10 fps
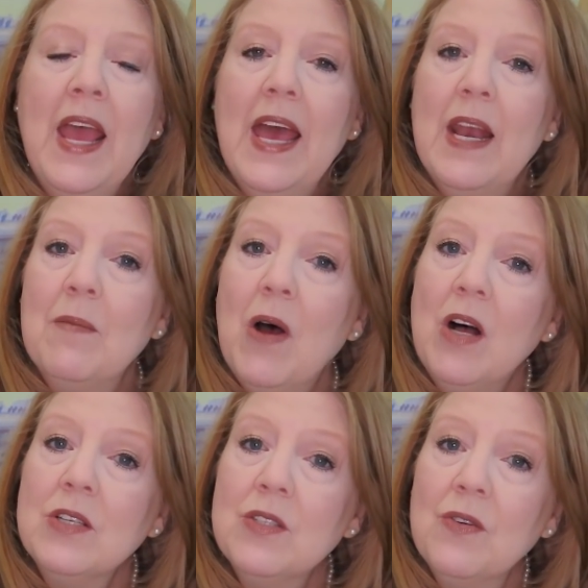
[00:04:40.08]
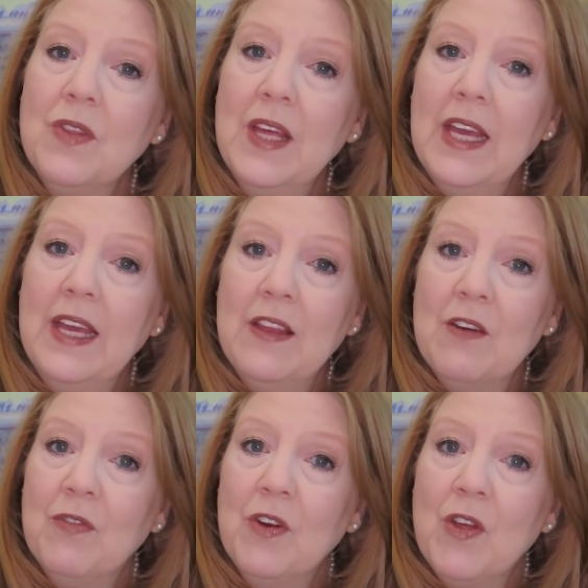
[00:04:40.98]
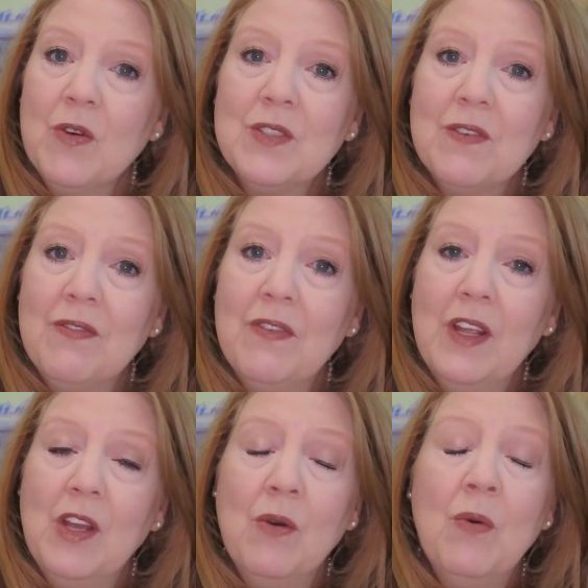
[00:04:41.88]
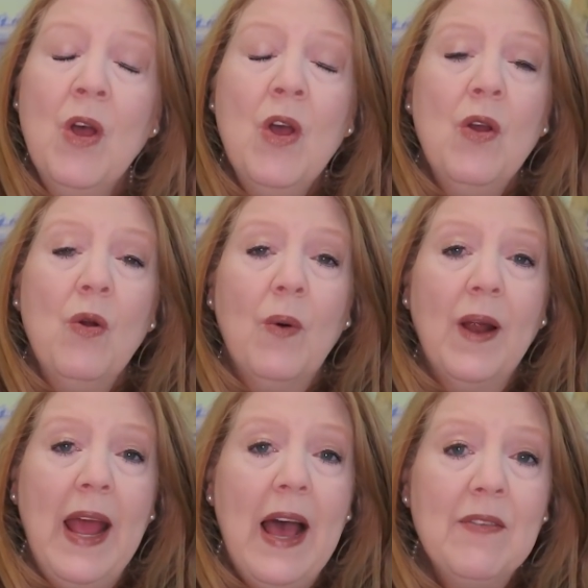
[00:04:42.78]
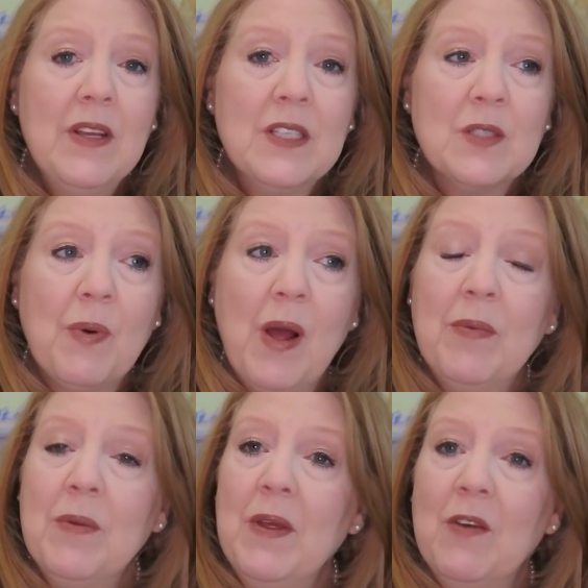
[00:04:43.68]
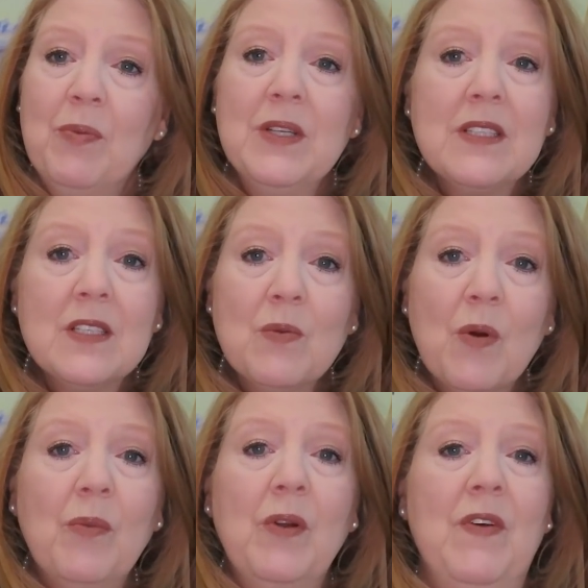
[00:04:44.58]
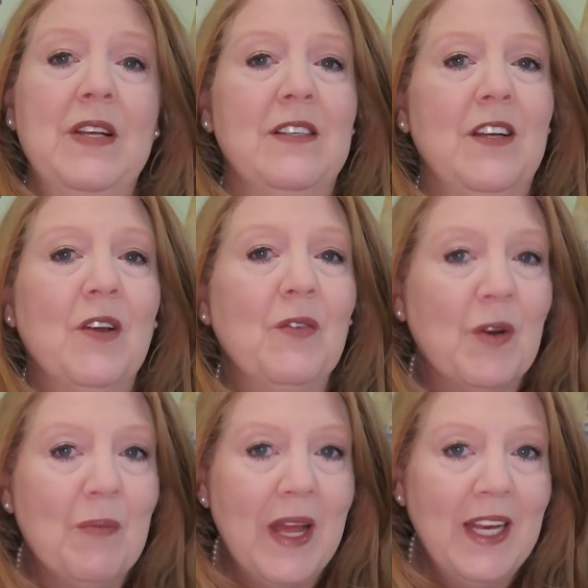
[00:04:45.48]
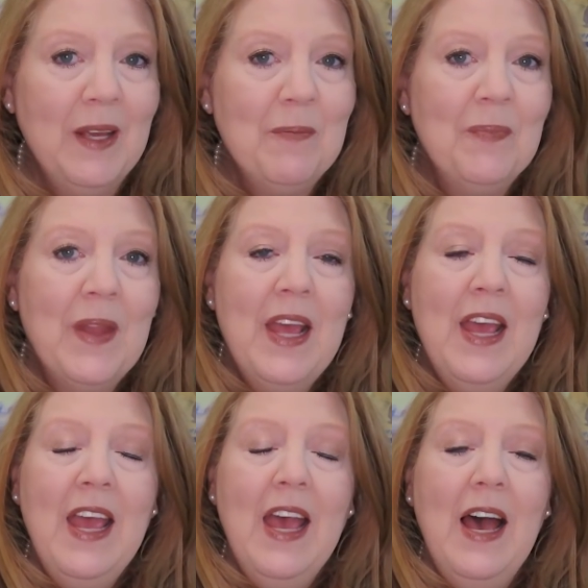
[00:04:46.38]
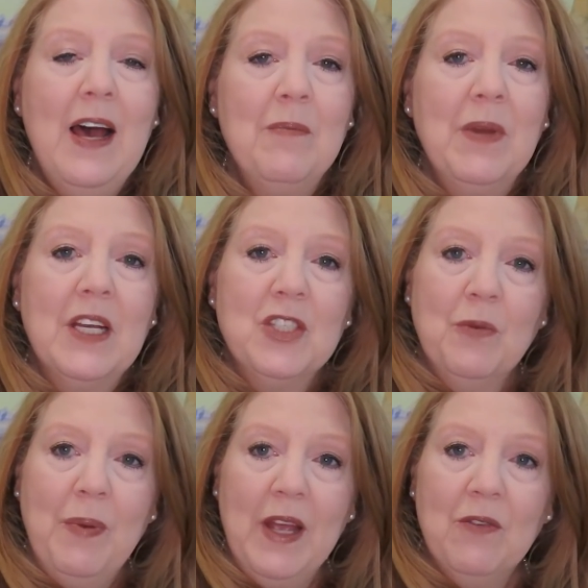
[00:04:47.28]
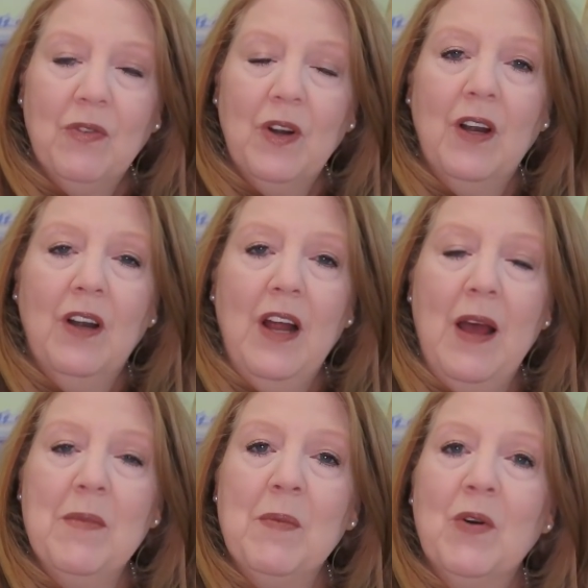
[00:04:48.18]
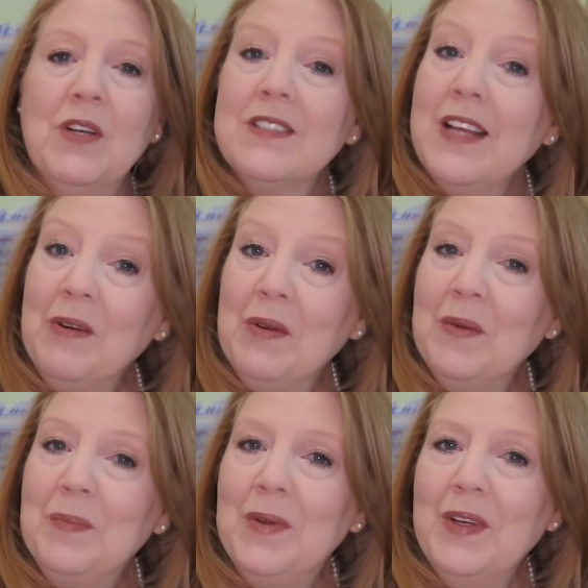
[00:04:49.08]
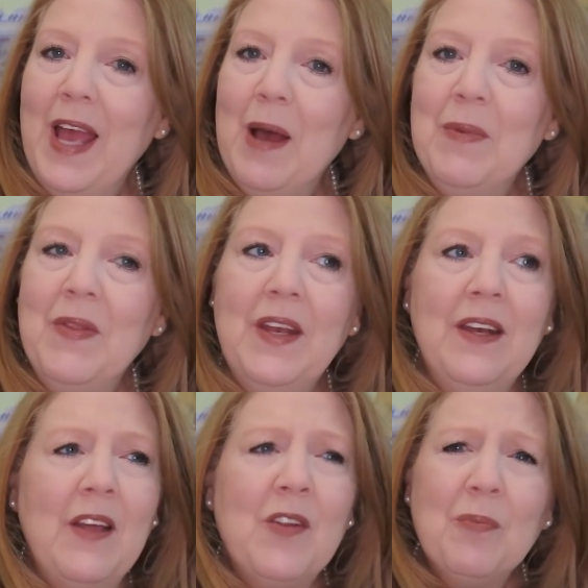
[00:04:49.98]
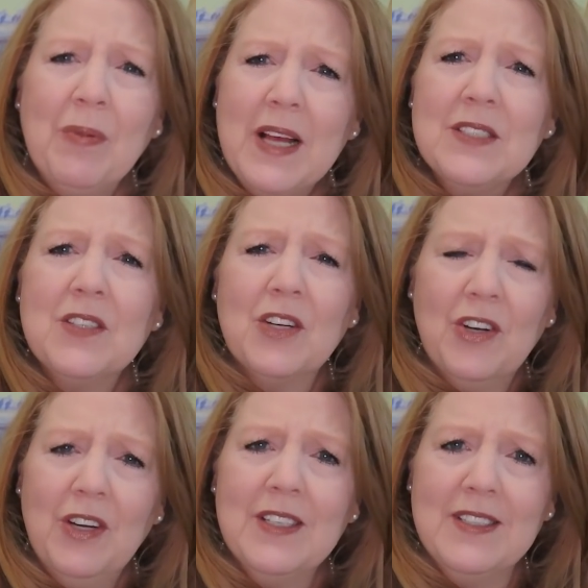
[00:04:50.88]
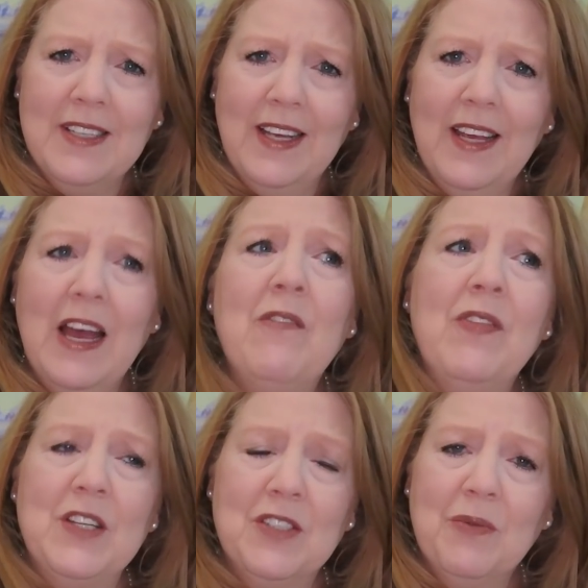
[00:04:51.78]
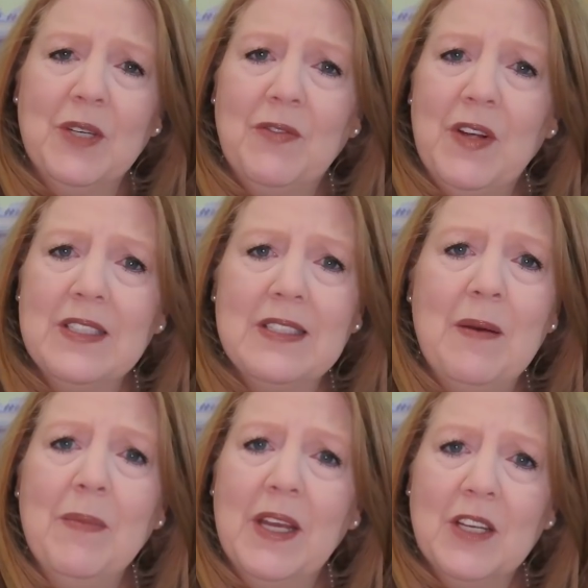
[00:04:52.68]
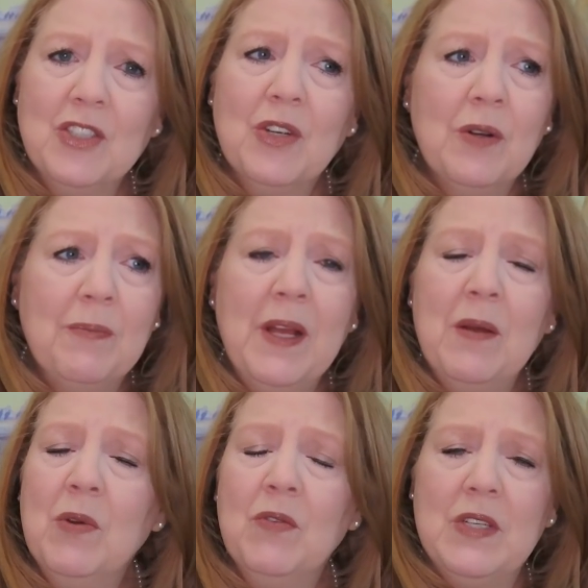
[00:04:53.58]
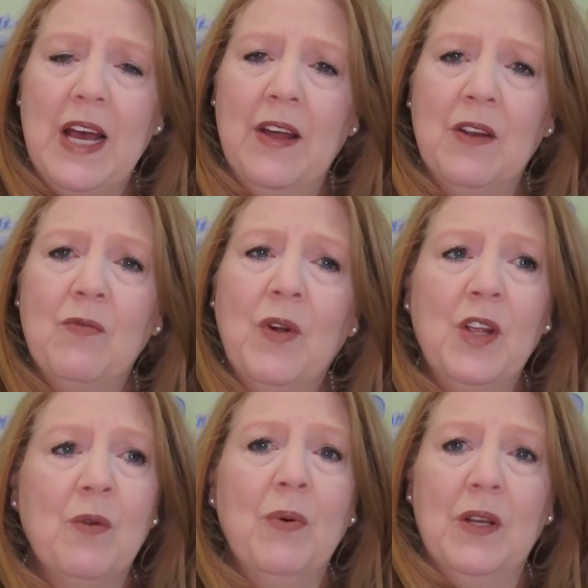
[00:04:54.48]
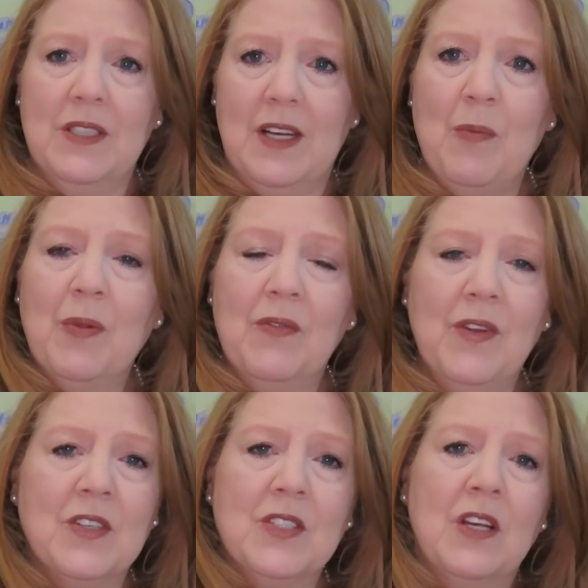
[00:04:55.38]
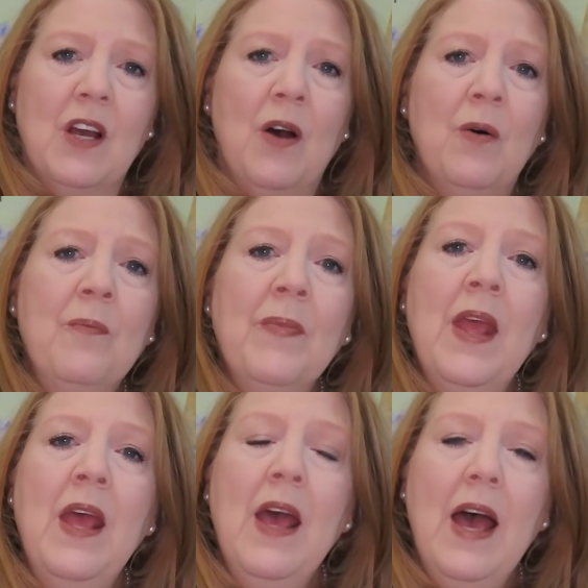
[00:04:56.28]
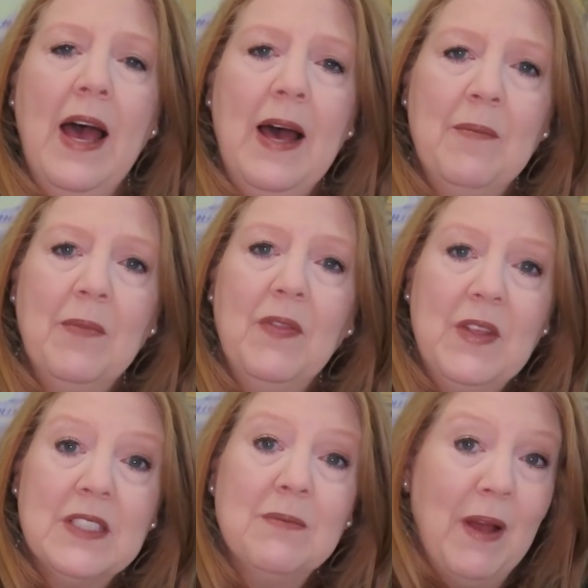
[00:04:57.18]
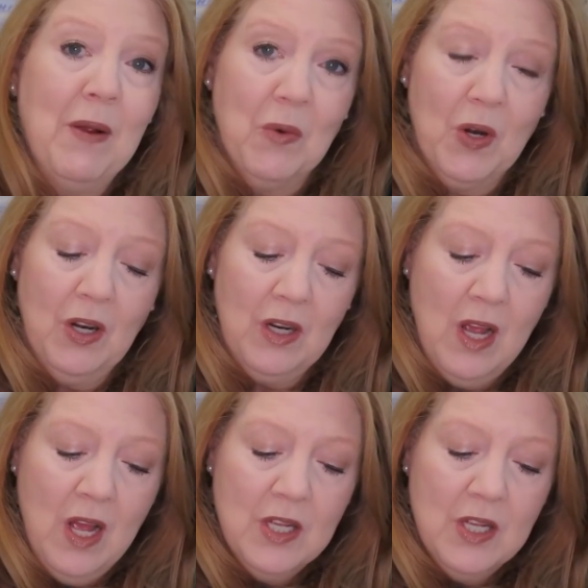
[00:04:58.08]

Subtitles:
And I'm also thinking that for those of you who are having this problem, if Princess won't refund any of your money because you paid for a more desirable cabin than another, plus the courtesy of they should refund some because you're being moved out of where you booked a couple of years ago, this might work.